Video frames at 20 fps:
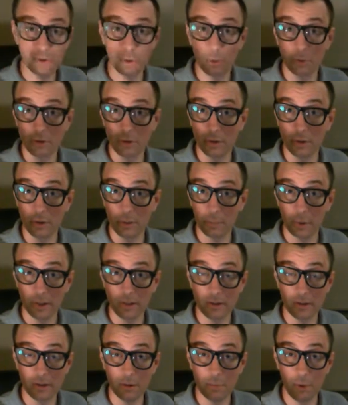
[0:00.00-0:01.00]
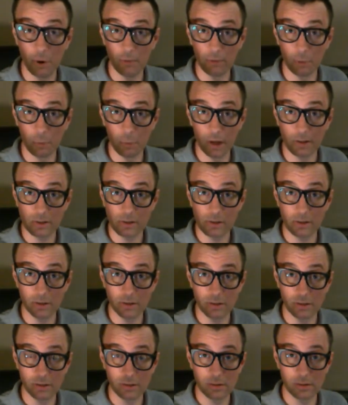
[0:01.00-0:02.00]
was going to play some Overwatch
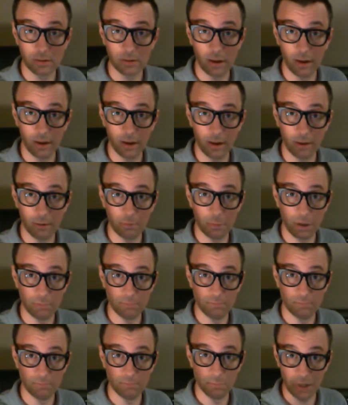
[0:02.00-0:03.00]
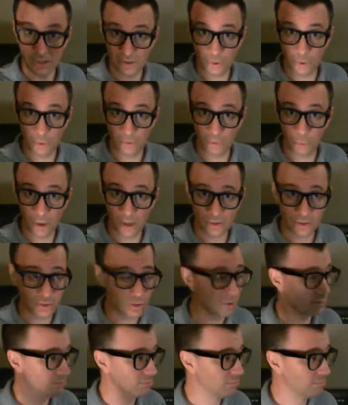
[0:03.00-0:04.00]
because I'm into Overwatch,
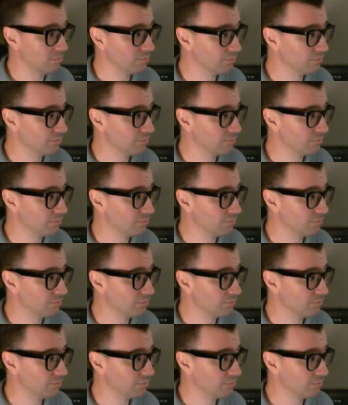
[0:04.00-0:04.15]
and